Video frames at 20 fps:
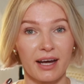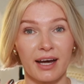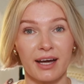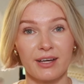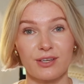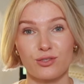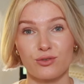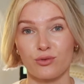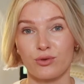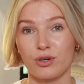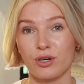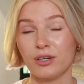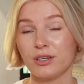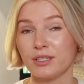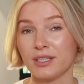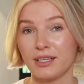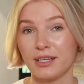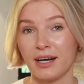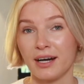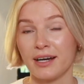eyes or
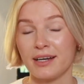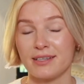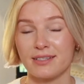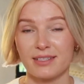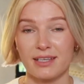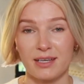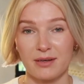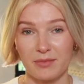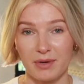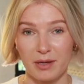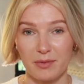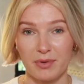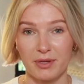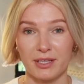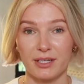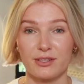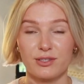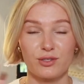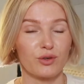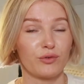hooded eyes in my
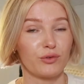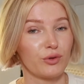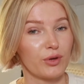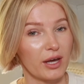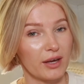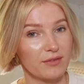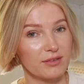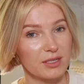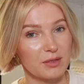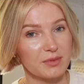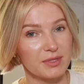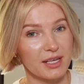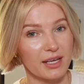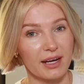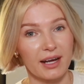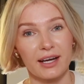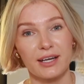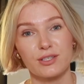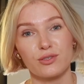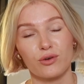opinion. So if you have deep set
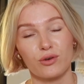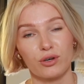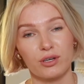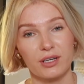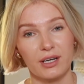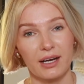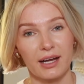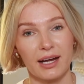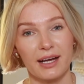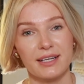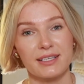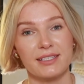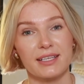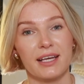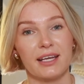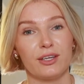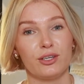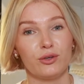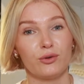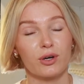eyes or hooded eyes
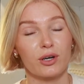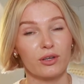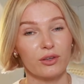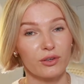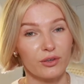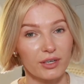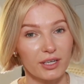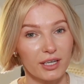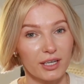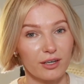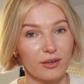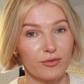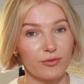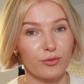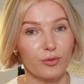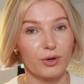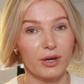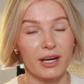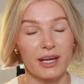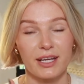and you're looking
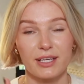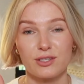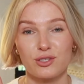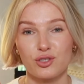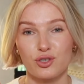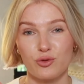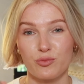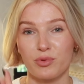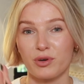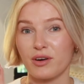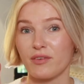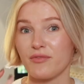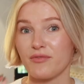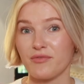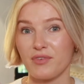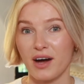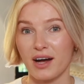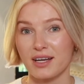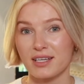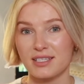for a super
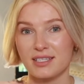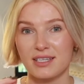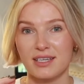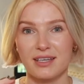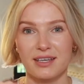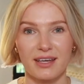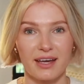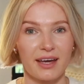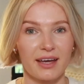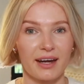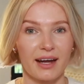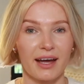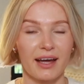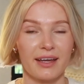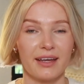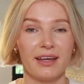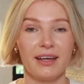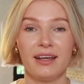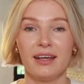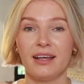foxy cat
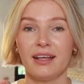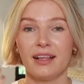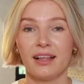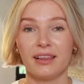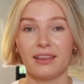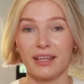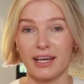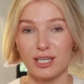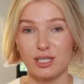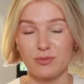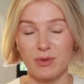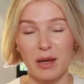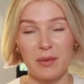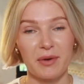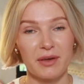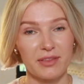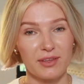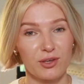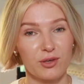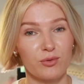eye lash map,
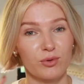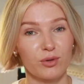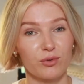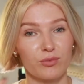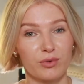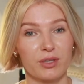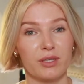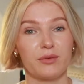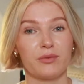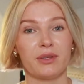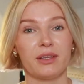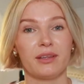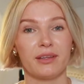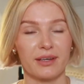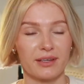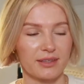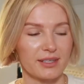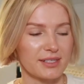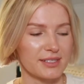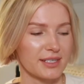I think you will really, really
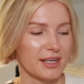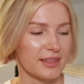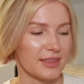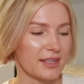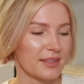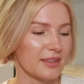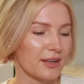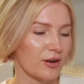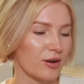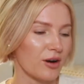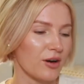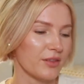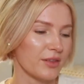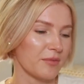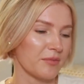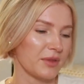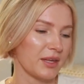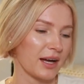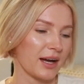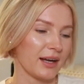like these. And I think they call
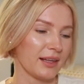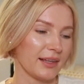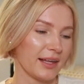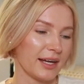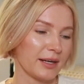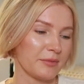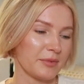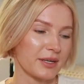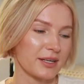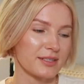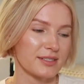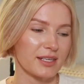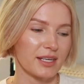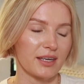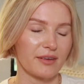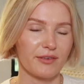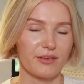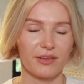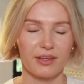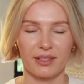them the eyeline because they
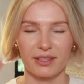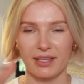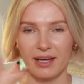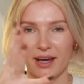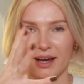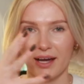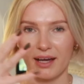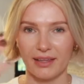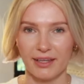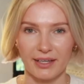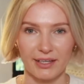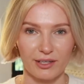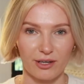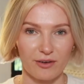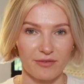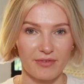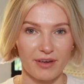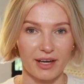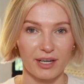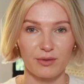give you like the eyeliner
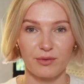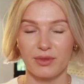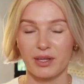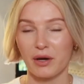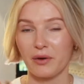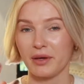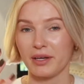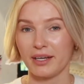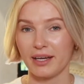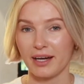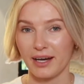effect without any